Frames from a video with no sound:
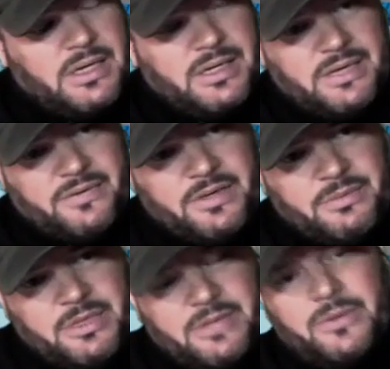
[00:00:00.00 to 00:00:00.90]
give him
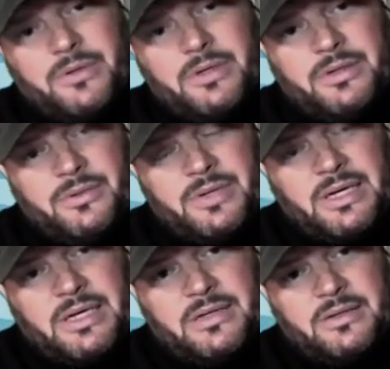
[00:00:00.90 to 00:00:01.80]
the authority to
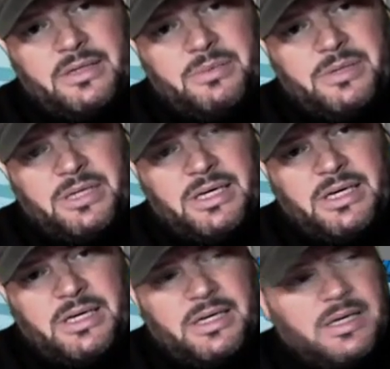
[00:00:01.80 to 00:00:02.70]
enact a
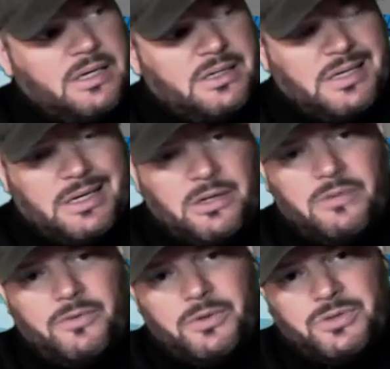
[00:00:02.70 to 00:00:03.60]
DPA, take
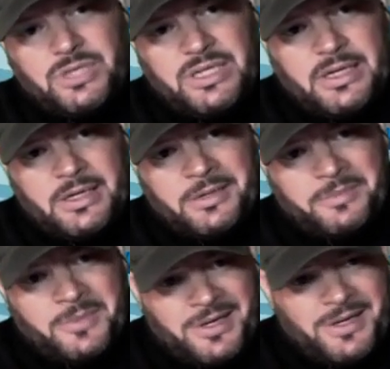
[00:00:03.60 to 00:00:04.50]
over GM,